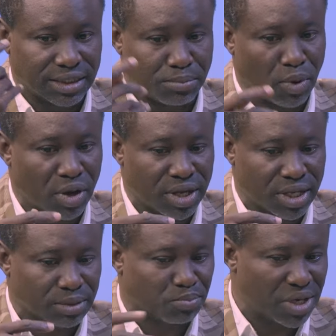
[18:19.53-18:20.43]
boy
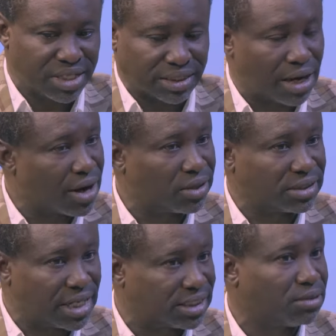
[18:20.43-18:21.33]
plays around
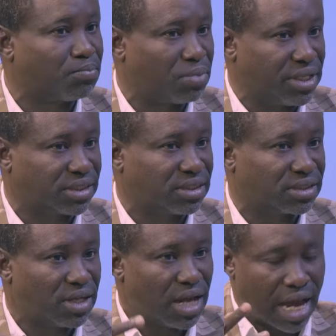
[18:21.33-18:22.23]
dirty places
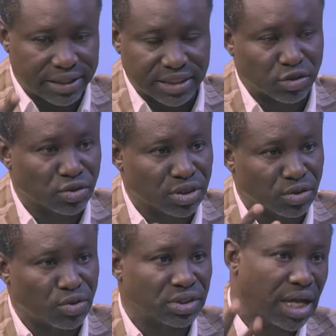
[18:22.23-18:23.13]
okay. and he's using
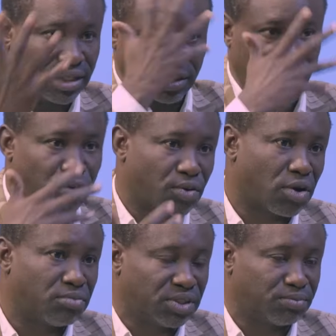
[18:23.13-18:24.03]
those hands to, to rub,
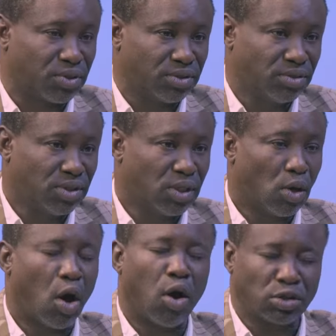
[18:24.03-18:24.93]
rub, his, his body. Okay.
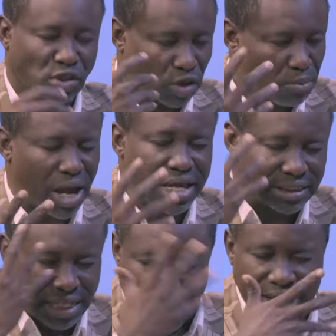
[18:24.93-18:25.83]
Or somehow
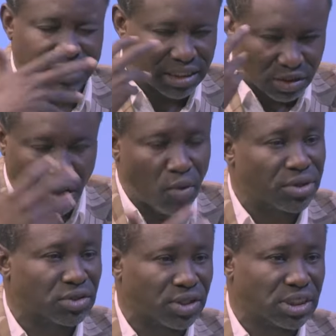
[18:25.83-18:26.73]
his hands is
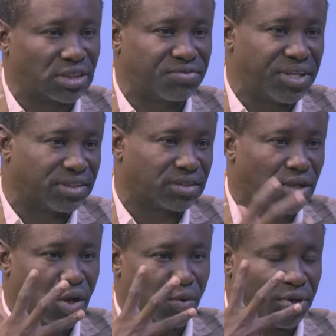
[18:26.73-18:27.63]
always on his face.
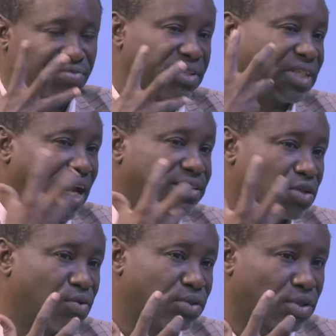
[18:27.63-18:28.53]
With his hands
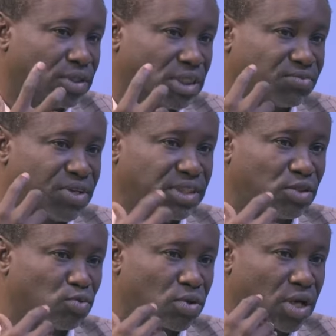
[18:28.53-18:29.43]
always on his face, it
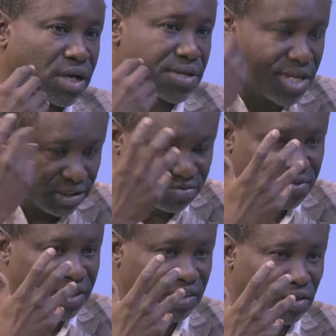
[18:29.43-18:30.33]
will create
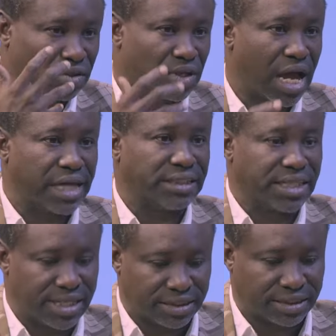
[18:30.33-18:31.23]
friction and
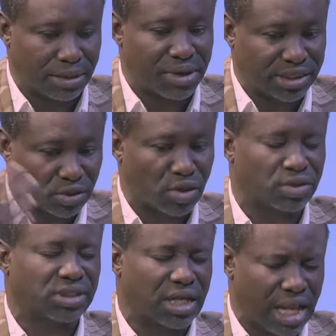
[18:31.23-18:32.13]
the
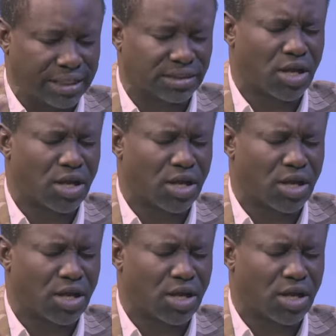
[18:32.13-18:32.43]
sebaceous glands